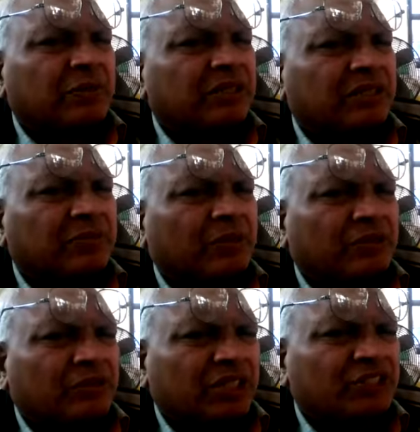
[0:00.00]

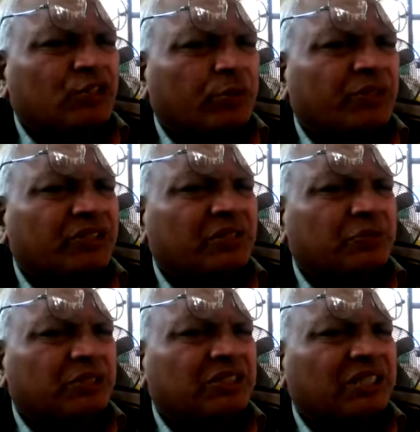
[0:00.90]
about the job description
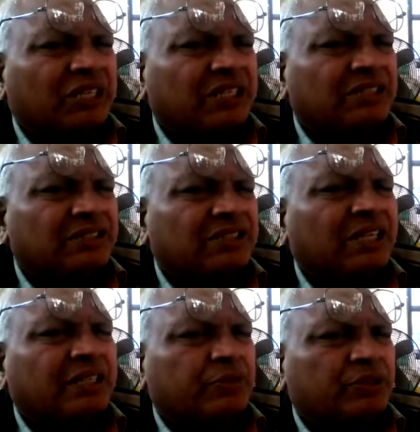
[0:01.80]
means site agent,
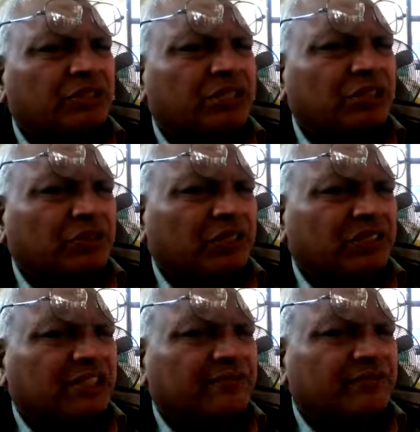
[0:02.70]
site representative, can
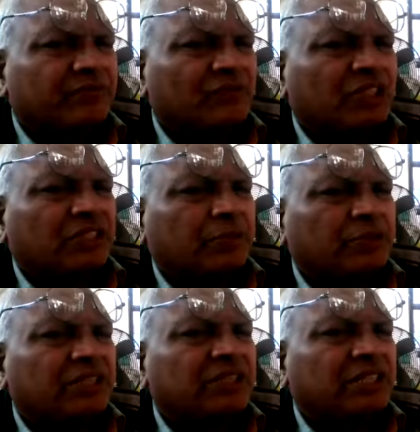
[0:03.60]
say is
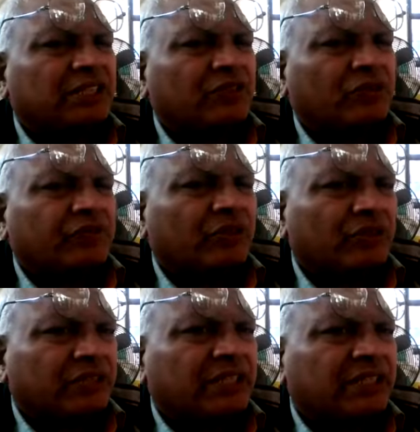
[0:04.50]
representative of
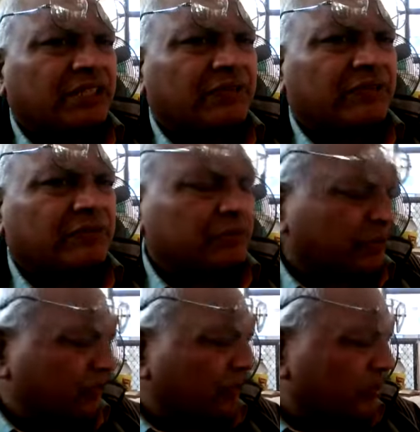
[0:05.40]
contracting firm.
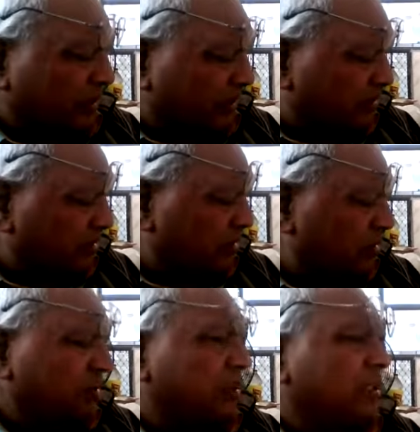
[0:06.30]
It's called site
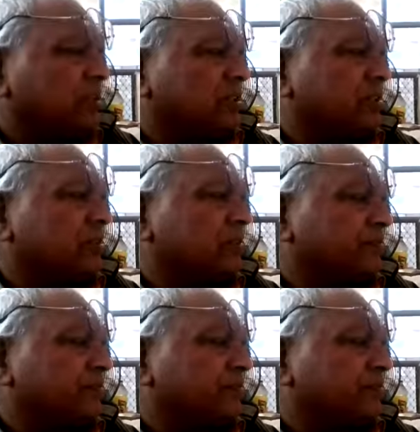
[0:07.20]
agent.